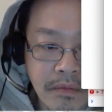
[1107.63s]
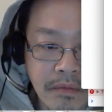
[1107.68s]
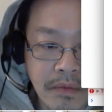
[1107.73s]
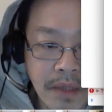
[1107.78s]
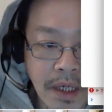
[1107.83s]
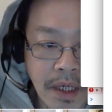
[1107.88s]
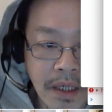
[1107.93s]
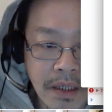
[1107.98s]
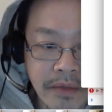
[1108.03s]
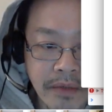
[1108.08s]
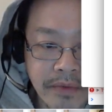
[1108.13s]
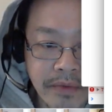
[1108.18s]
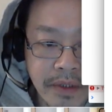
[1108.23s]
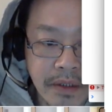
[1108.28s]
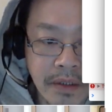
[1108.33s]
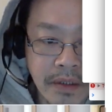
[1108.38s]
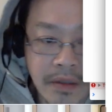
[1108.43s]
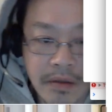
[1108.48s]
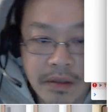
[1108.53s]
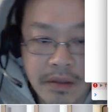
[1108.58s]
I haven't
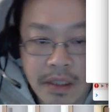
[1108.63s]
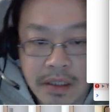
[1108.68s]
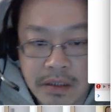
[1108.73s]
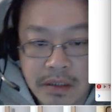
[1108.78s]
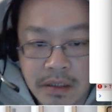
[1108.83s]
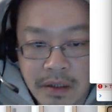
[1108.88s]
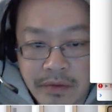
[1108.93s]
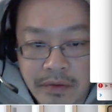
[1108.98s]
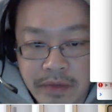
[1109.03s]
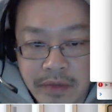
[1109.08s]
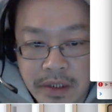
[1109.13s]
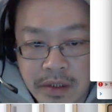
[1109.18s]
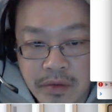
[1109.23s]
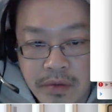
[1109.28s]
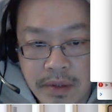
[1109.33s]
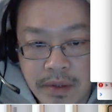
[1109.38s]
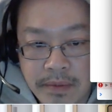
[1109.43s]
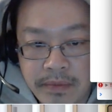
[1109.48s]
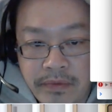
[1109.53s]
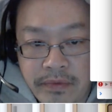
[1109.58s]
coded
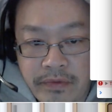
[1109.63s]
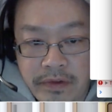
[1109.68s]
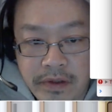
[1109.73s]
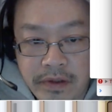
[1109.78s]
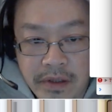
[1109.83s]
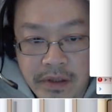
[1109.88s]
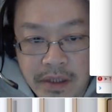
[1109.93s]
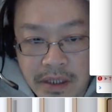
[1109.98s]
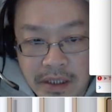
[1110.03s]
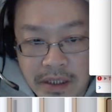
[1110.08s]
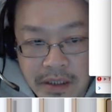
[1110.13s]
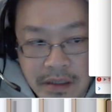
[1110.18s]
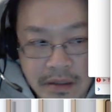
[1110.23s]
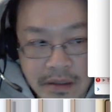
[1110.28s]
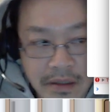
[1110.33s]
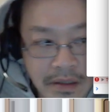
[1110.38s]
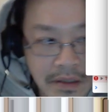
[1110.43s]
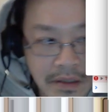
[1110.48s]
JavaScript for like